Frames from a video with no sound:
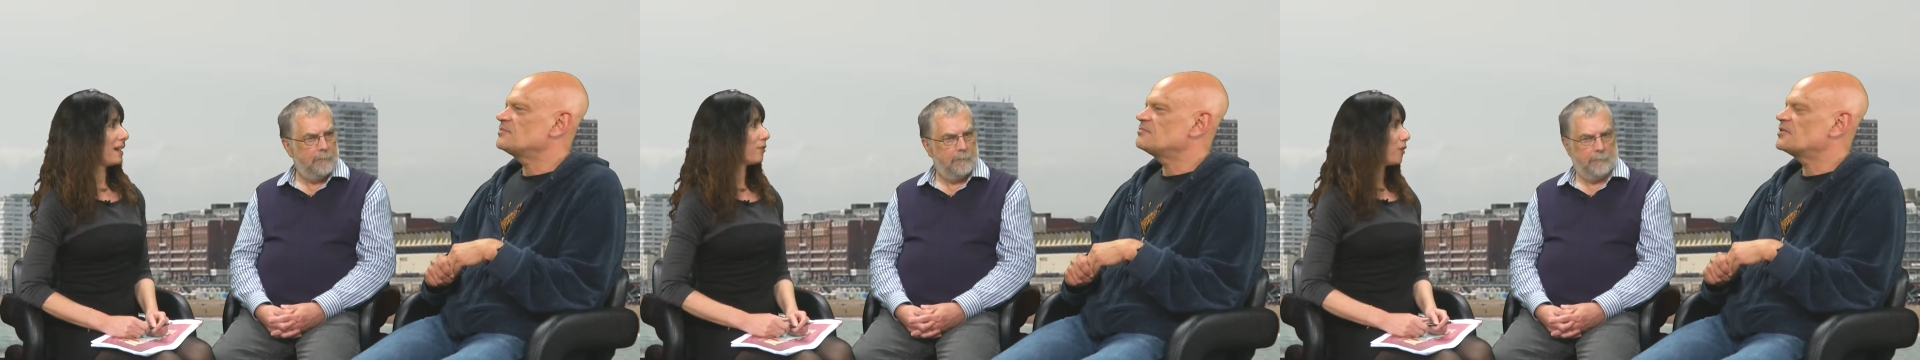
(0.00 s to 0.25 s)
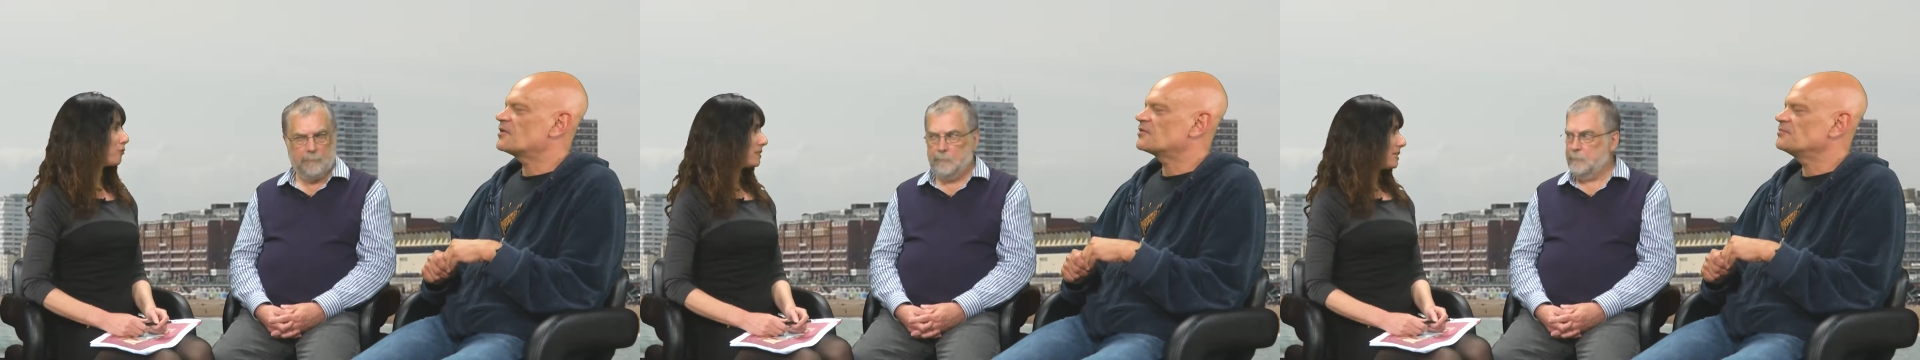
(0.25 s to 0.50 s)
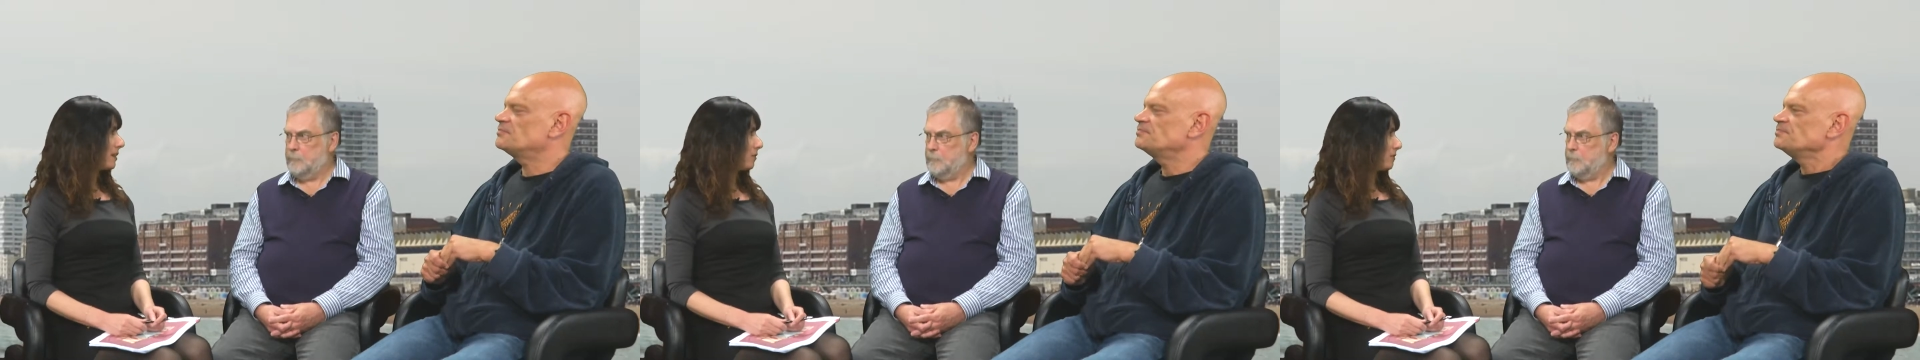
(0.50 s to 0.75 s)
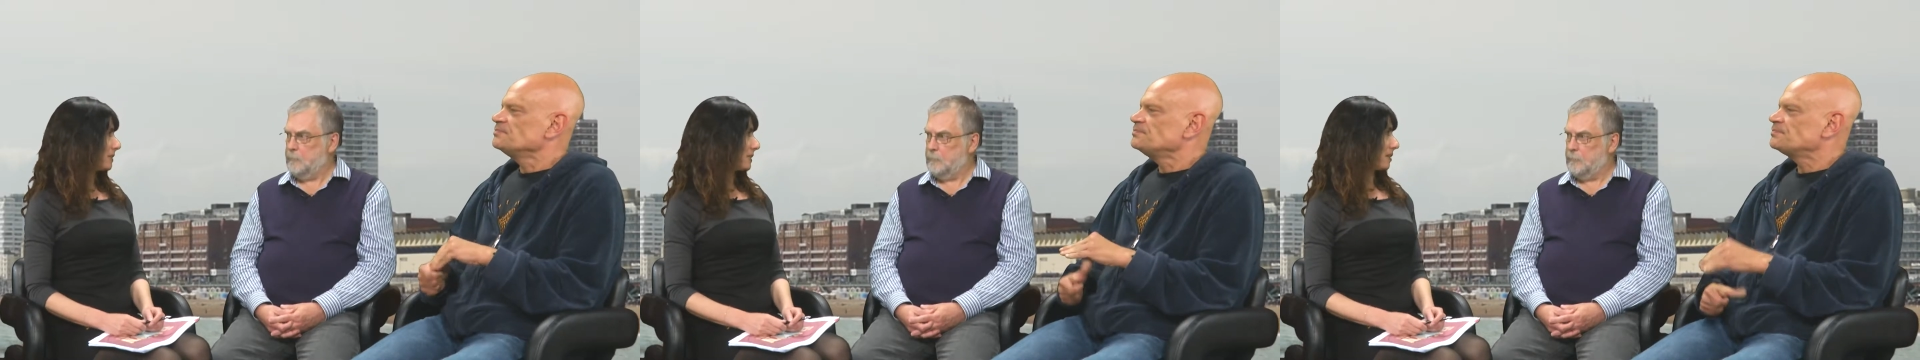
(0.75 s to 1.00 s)
Speaker 1: obviously the
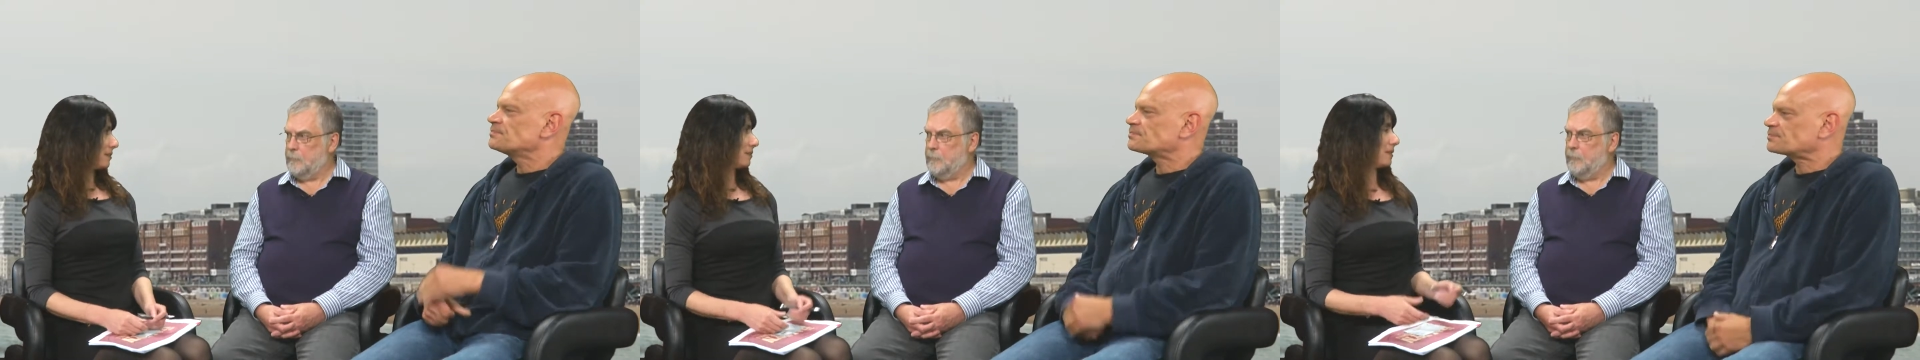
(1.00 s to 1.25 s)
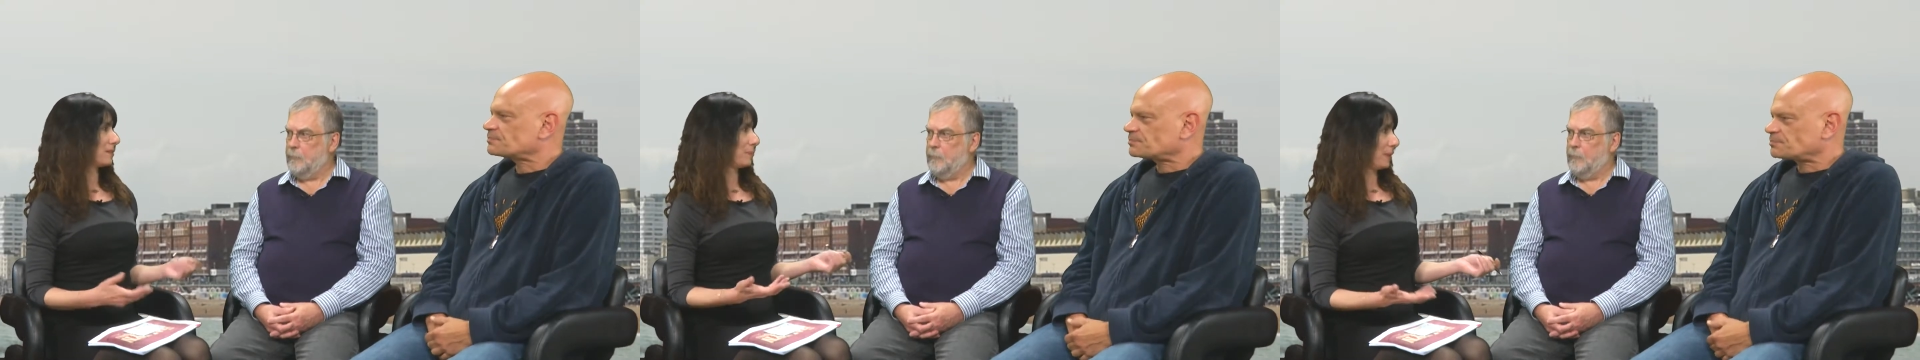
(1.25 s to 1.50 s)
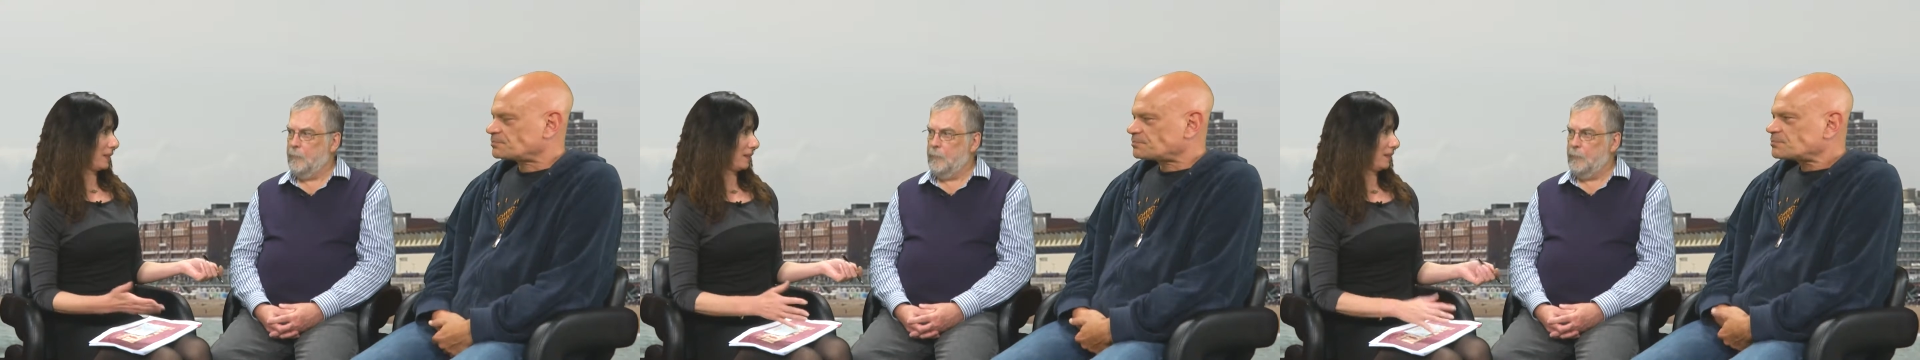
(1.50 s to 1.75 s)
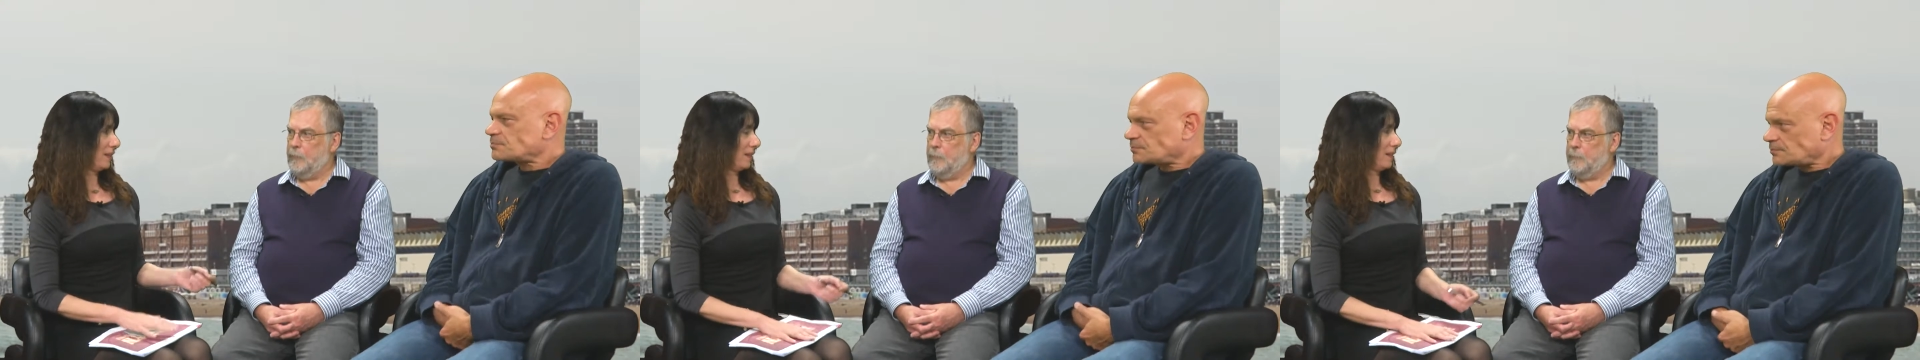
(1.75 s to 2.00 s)
result has
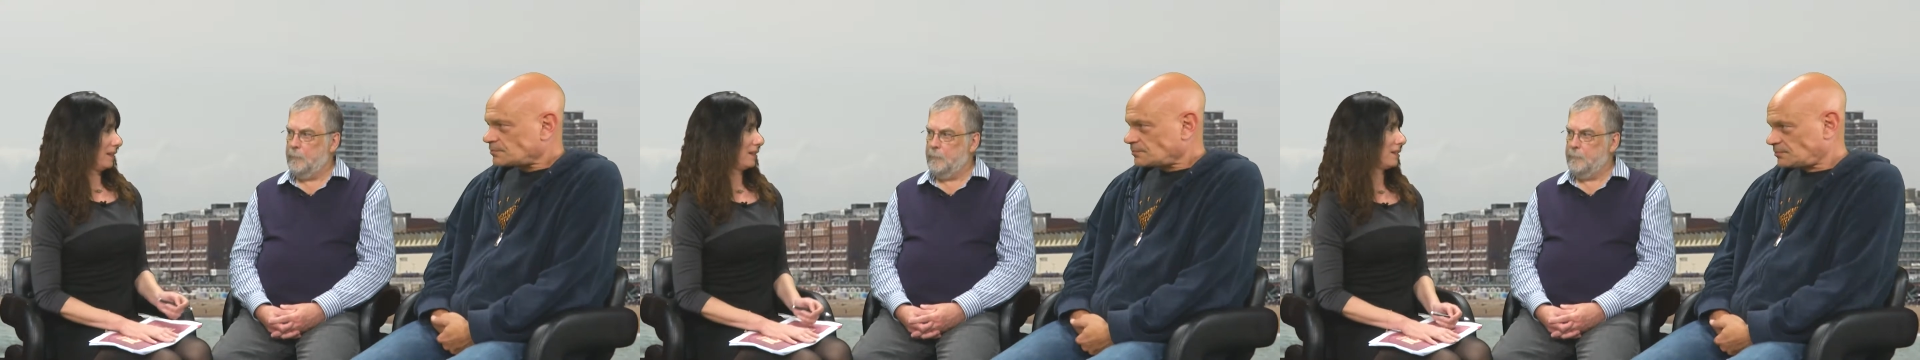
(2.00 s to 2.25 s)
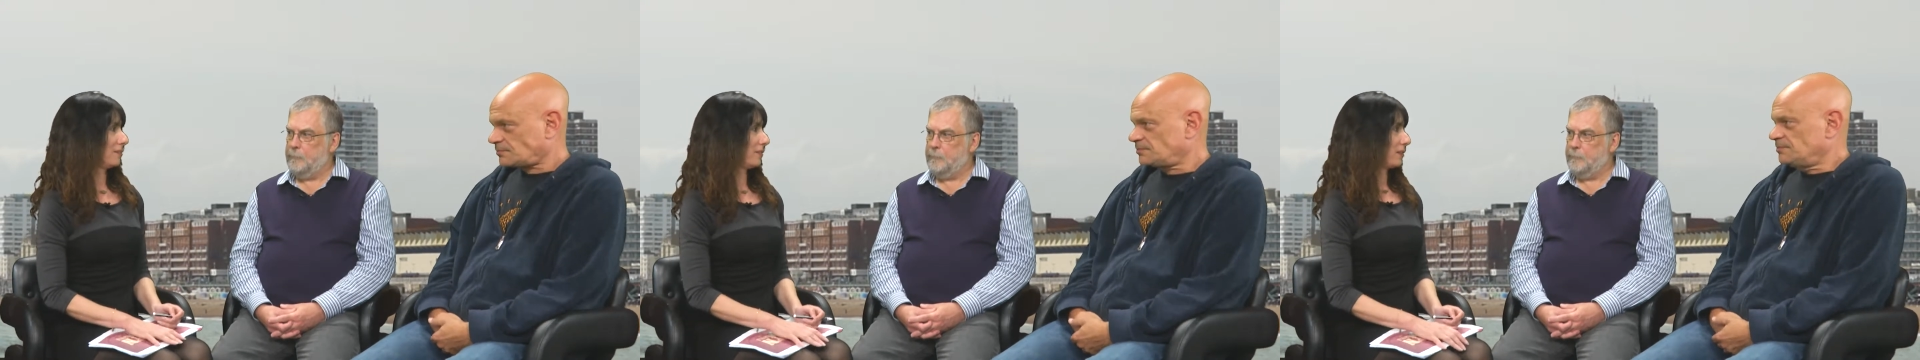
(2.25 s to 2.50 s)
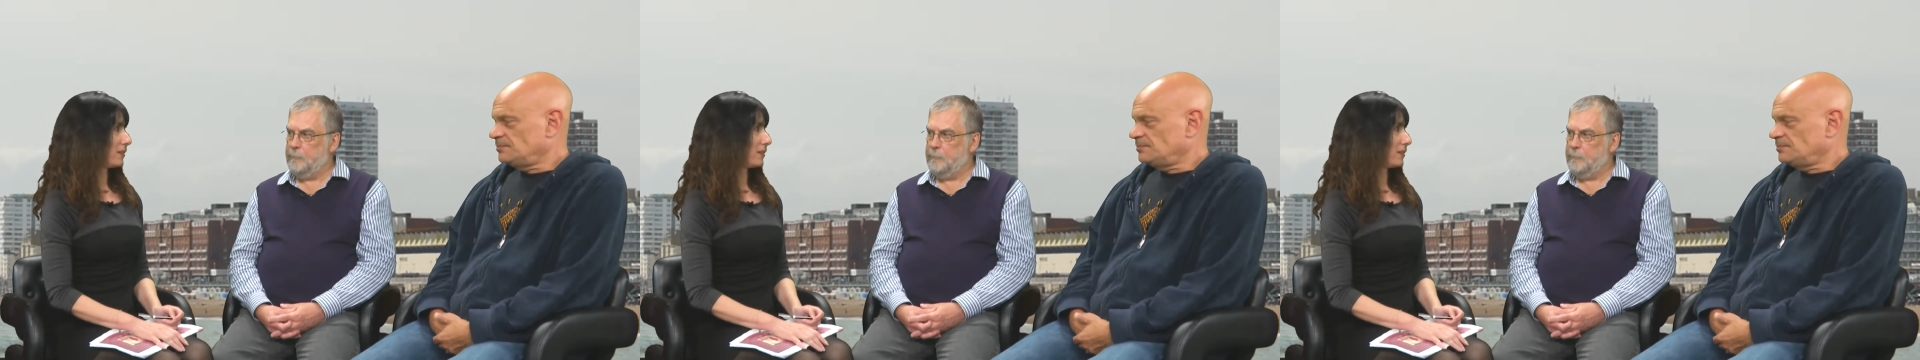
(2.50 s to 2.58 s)
been. Uh, very